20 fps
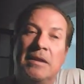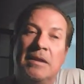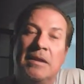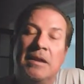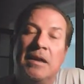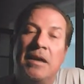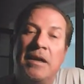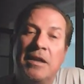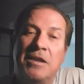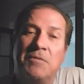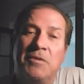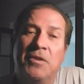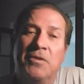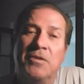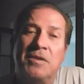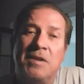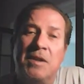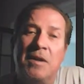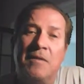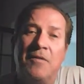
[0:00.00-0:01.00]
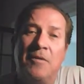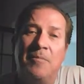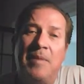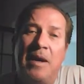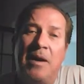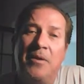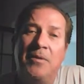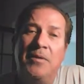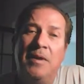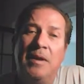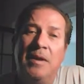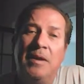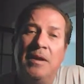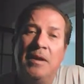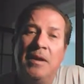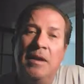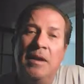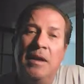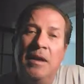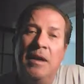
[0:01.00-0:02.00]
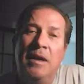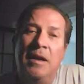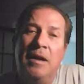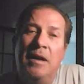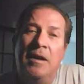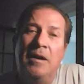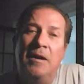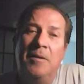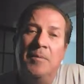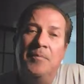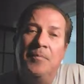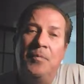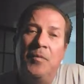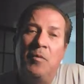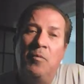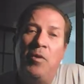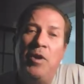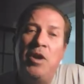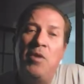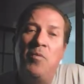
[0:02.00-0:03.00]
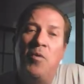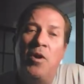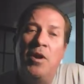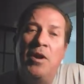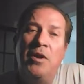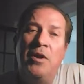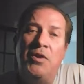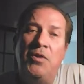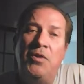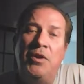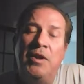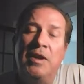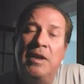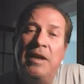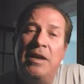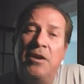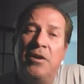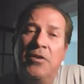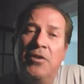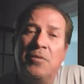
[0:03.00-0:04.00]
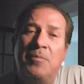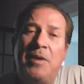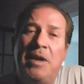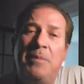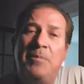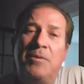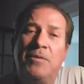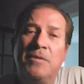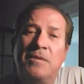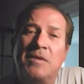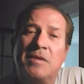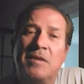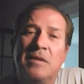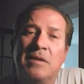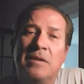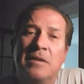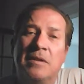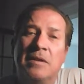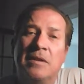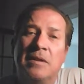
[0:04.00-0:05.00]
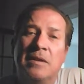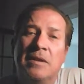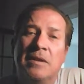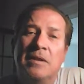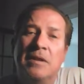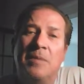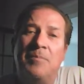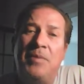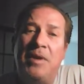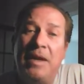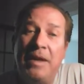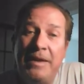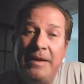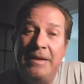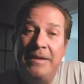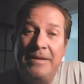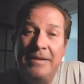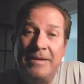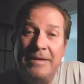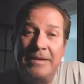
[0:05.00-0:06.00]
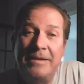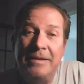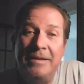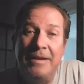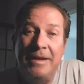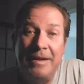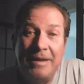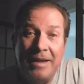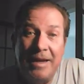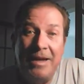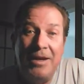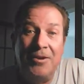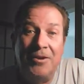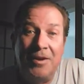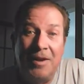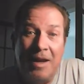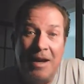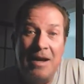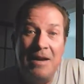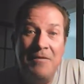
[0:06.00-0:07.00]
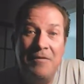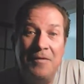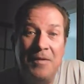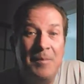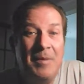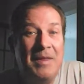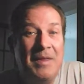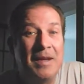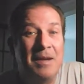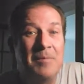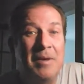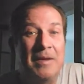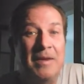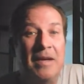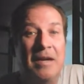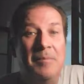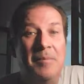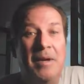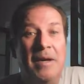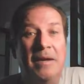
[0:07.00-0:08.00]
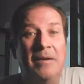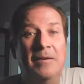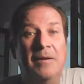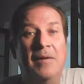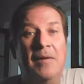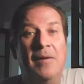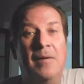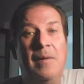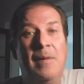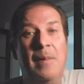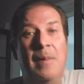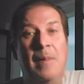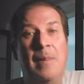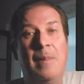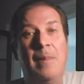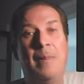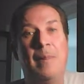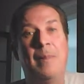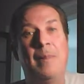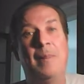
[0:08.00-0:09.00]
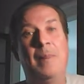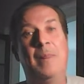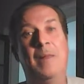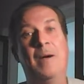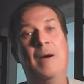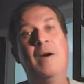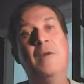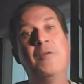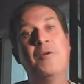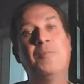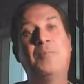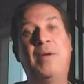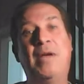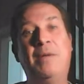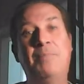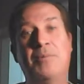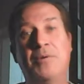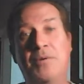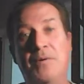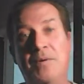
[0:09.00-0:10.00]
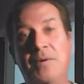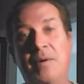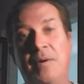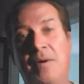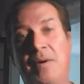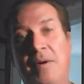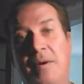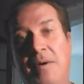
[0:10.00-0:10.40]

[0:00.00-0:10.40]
honest with yourself about what you want to do. You can let other people's opinions dictate your life. I mean, think about that, man. Other people